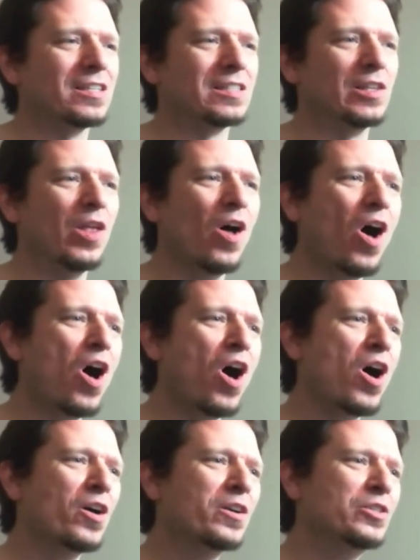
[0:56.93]
as
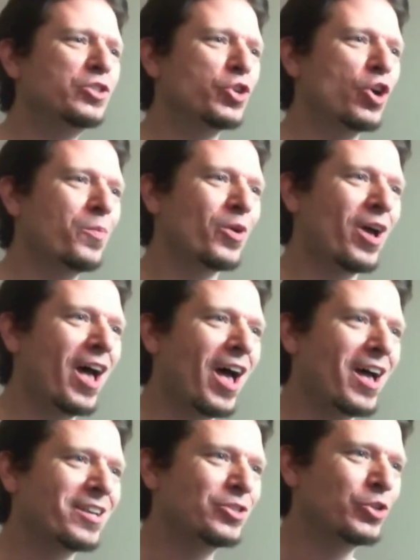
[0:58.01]
long and sharp
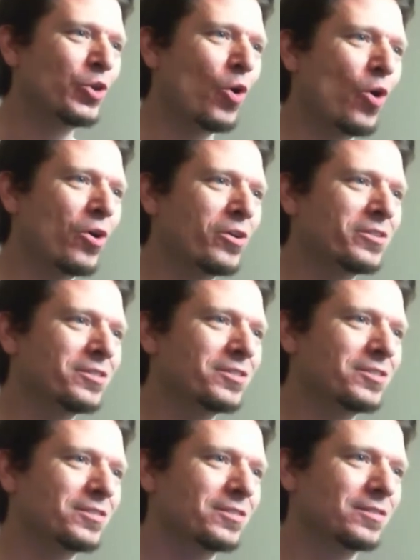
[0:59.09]
as
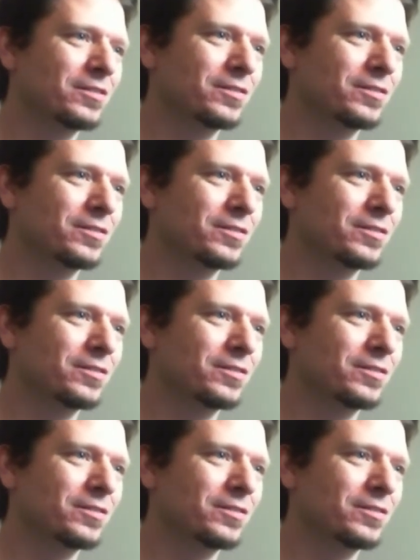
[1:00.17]
yours.